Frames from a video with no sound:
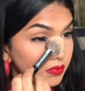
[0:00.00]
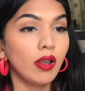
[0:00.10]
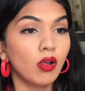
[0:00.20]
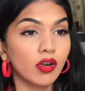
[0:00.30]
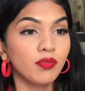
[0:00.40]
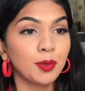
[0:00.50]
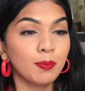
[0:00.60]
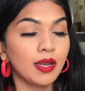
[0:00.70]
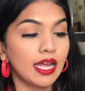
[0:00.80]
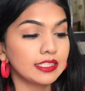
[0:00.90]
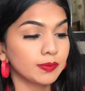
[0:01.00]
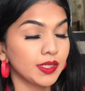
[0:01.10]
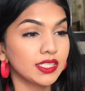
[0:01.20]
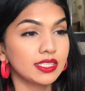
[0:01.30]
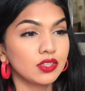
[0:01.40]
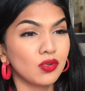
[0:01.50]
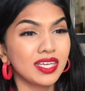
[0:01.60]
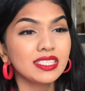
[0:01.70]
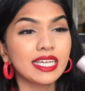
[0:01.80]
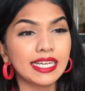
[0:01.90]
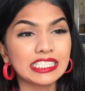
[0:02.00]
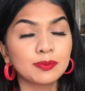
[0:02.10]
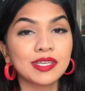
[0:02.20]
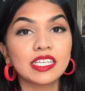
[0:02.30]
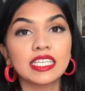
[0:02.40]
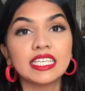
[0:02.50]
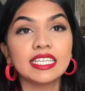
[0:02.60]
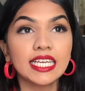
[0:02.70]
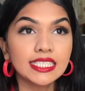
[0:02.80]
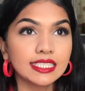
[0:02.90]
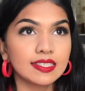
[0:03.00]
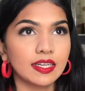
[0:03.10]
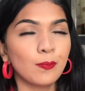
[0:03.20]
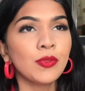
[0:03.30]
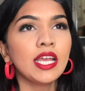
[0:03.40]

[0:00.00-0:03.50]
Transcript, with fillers: a lot of people ask me is you know is setting spray really necessary